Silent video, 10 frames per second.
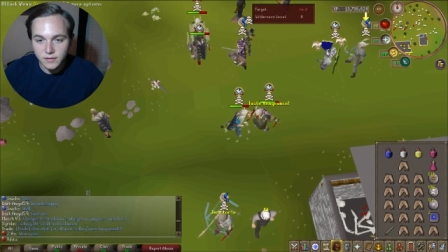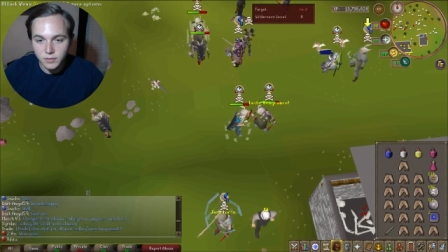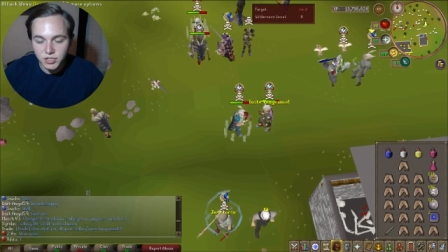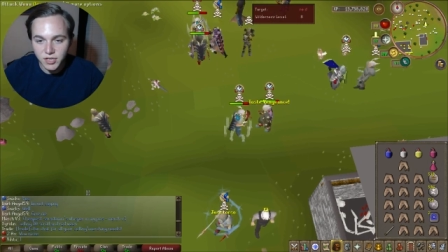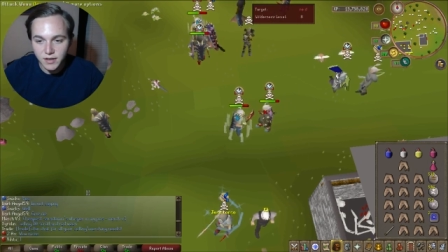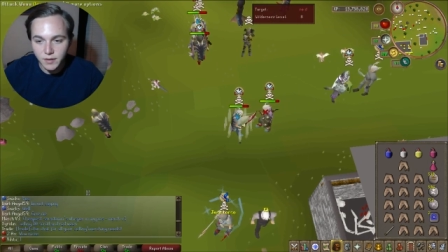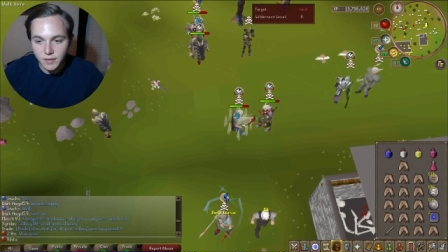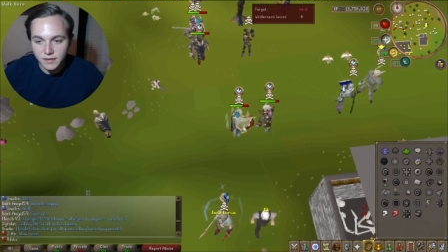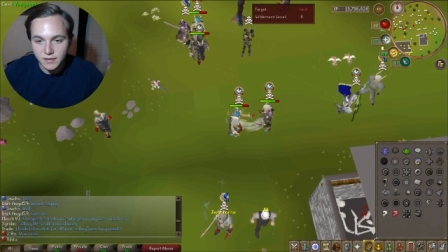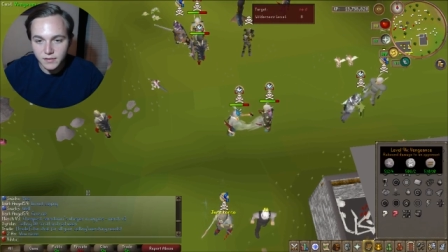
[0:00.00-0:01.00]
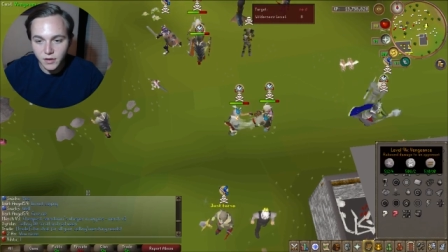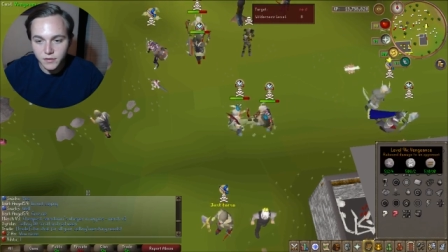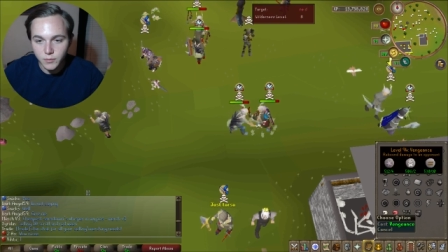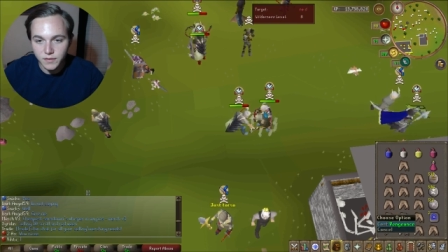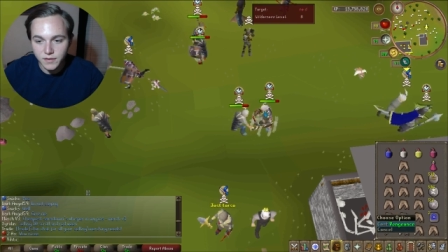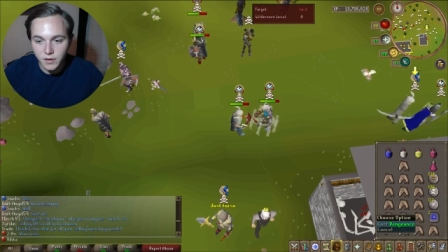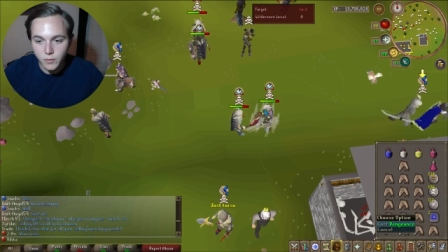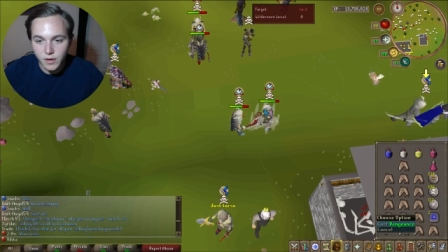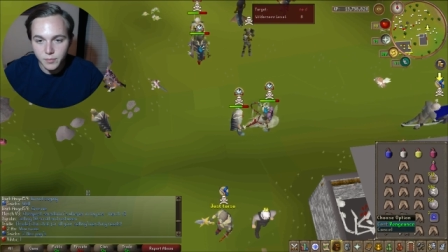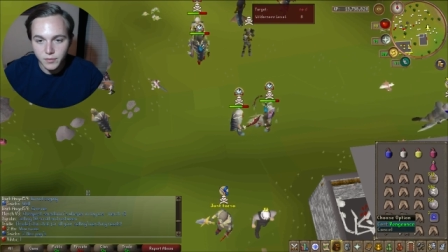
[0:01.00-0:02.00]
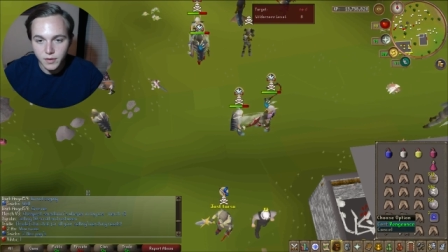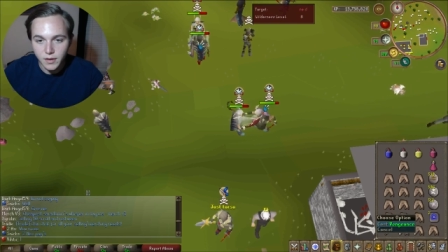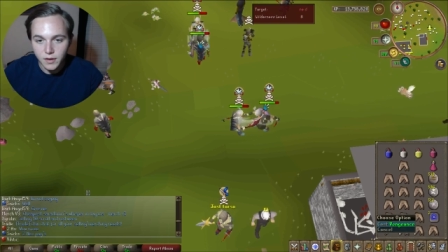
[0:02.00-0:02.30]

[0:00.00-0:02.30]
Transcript: some shit, and I'm guessing he's also risking a whip.